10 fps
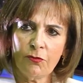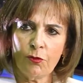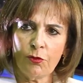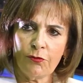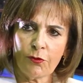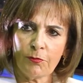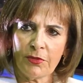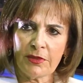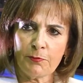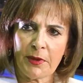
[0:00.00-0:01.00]
fall from
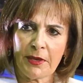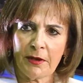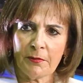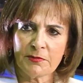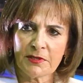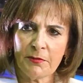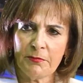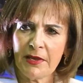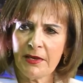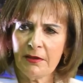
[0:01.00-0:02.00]
the pickups, and
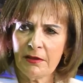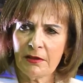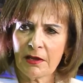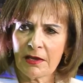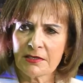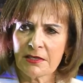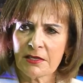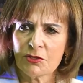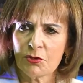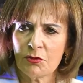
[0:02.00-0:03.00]
many
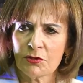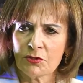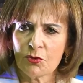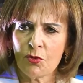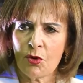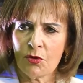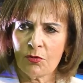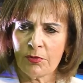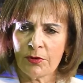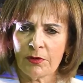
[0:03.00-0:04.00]
accidents were so
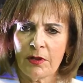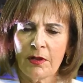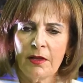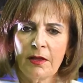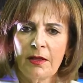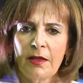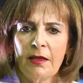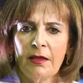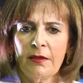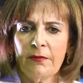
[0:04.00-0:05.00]
horrible.
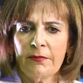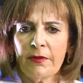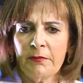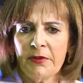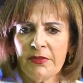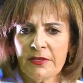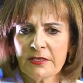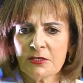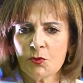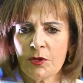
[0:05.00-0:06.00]
I mean,
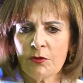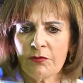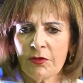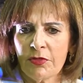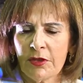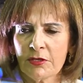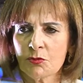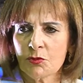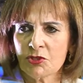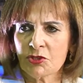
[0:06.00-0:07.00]
this is one of the things
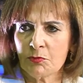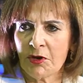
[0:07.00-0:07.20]
which